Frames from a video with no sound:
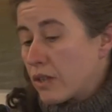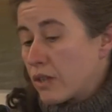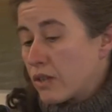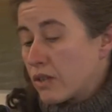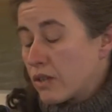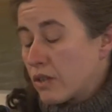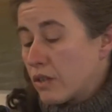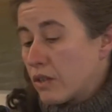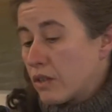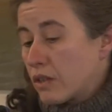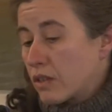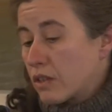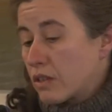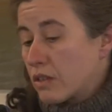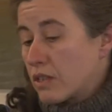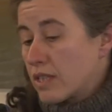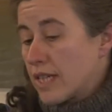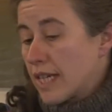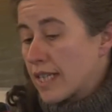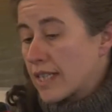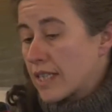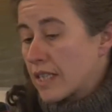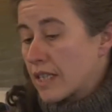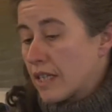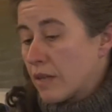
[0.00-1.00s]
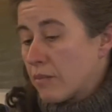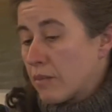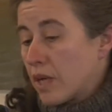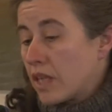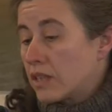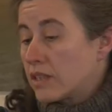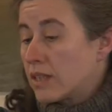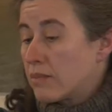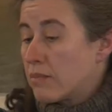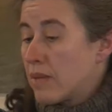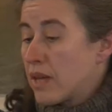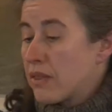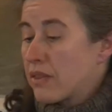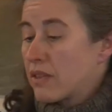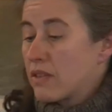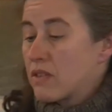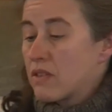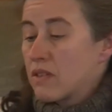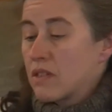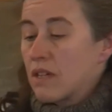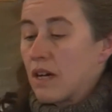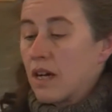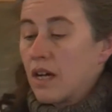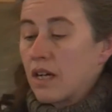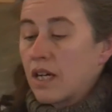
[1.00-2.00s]
on conducting a
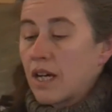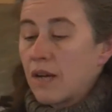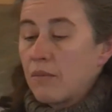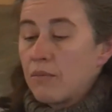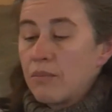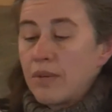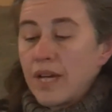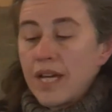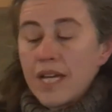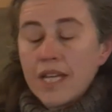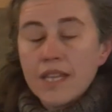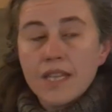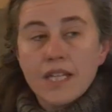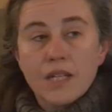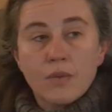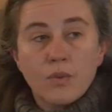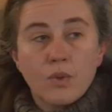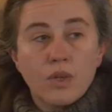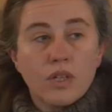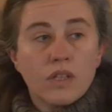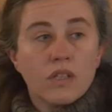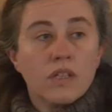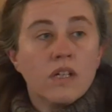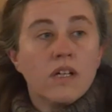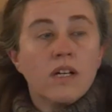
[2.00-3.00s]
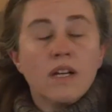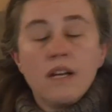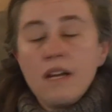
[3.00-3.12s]
multi-methods campaign that will